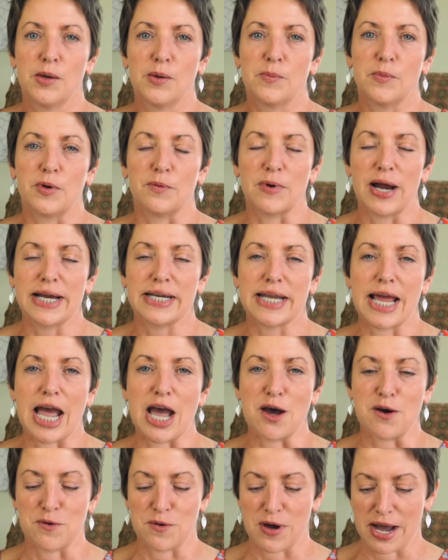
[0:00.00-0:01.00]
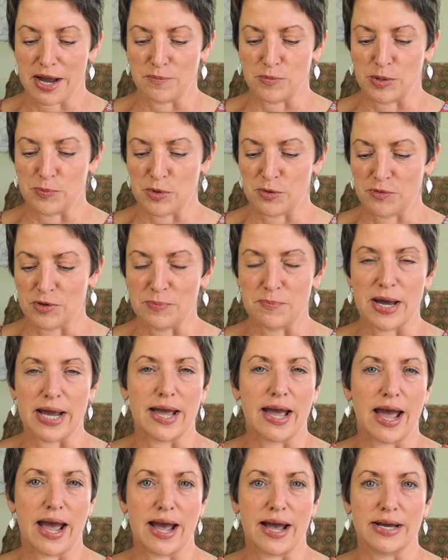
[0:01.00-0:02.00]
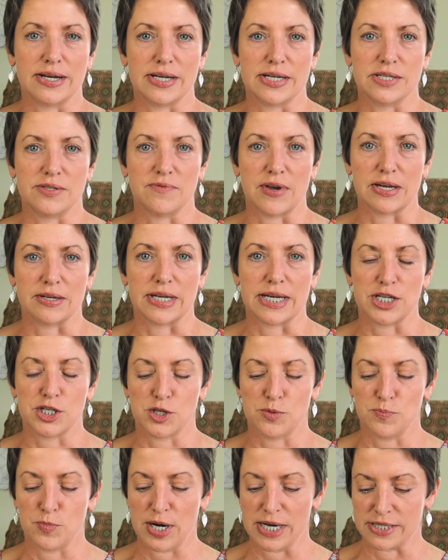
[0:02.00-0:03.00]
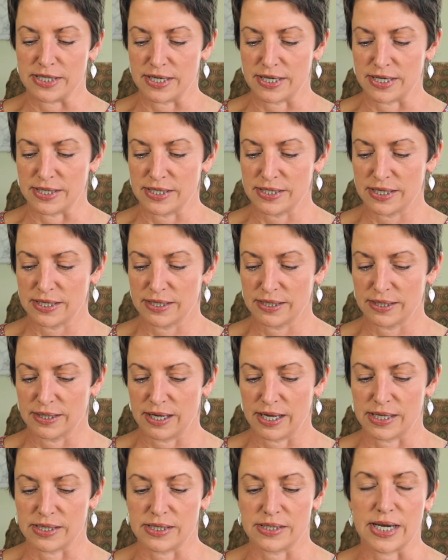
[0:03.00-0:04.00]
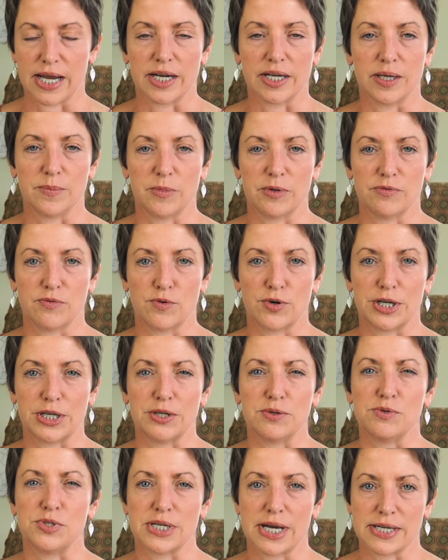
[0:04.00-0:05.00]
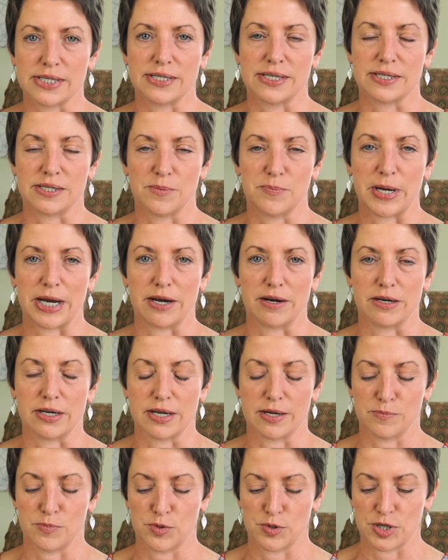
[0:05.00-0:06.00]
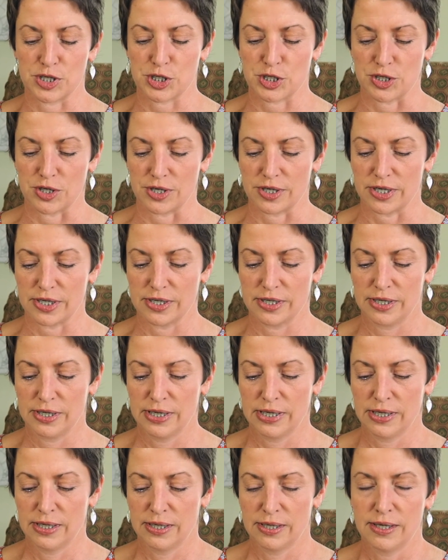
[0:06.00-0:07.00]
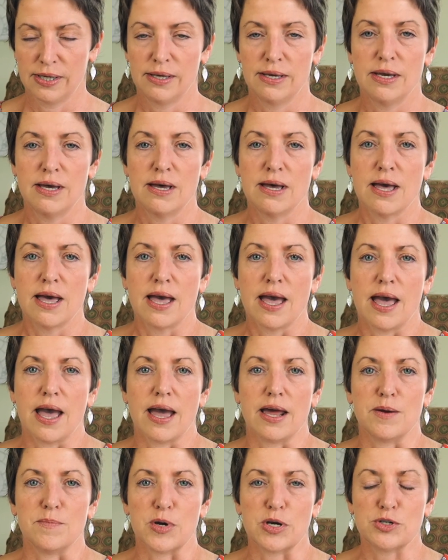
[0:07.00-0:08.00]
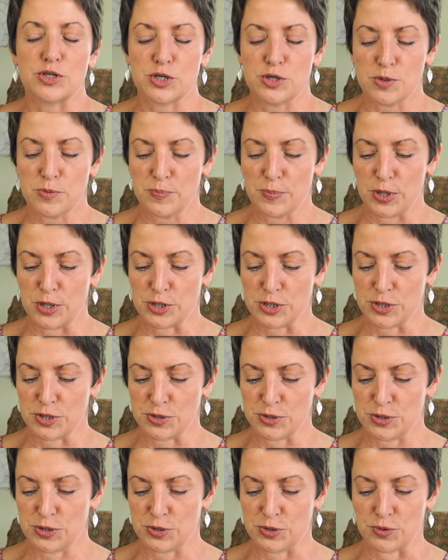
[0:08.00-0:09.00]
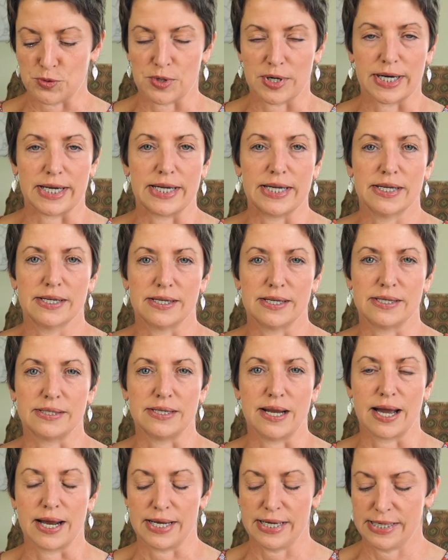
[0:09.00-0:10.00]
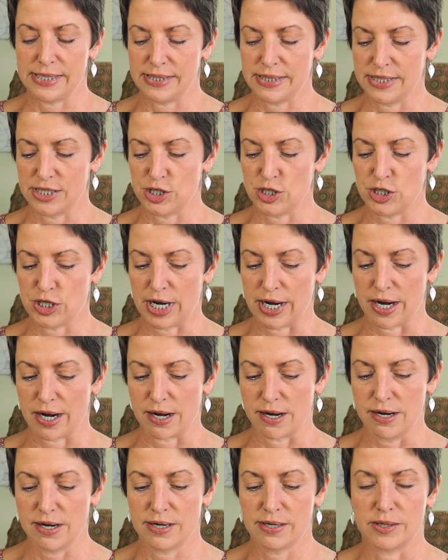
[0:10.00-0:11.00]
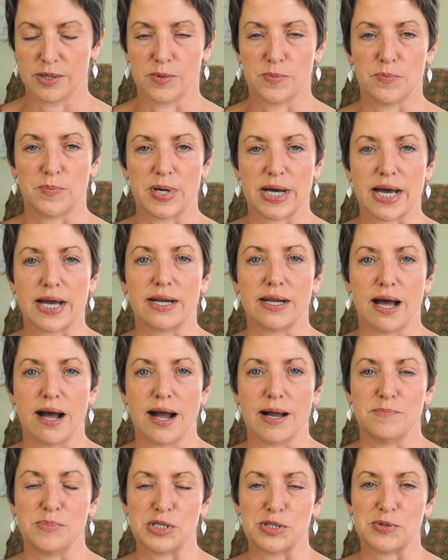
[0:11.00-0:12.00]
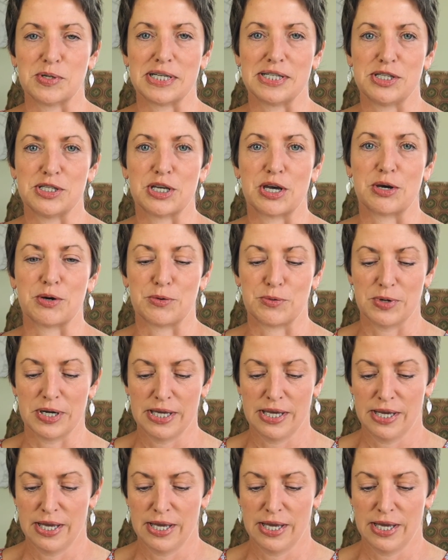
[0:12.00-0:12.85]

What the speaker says: But right now, I'm removing my hat as foundation president and standing before you just as a parent and parishioner. An emotional, personal story is not easy to share, but I'm doing so